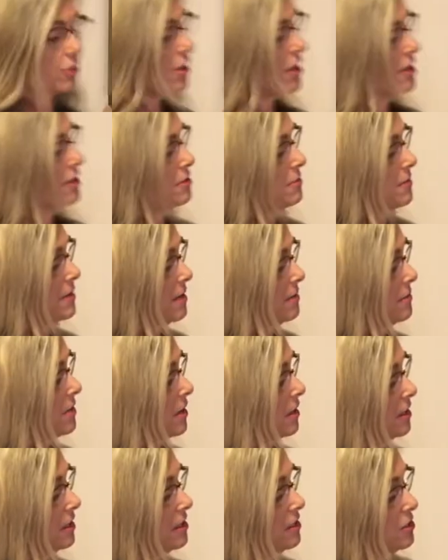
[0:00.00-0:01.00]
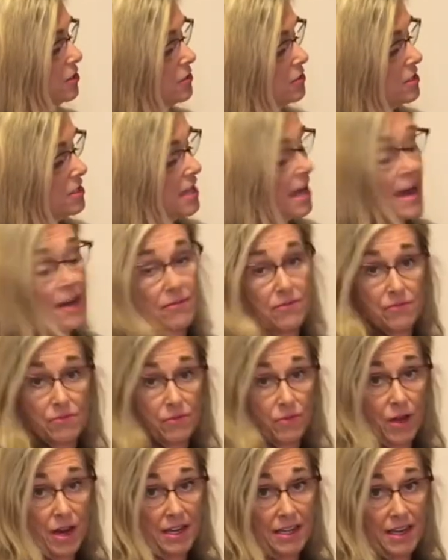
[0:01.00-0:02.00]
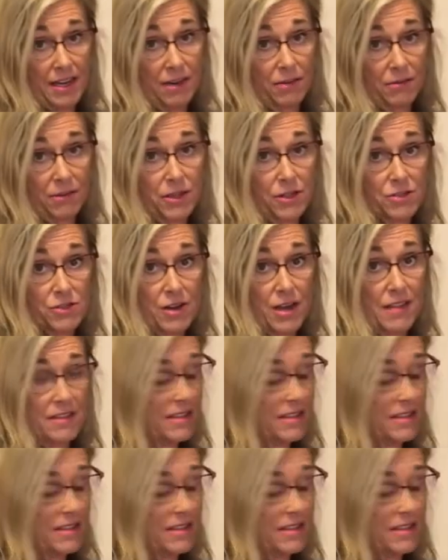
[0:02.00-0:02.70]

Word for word: grinder, but I'm not going to use that right now. I'm going to try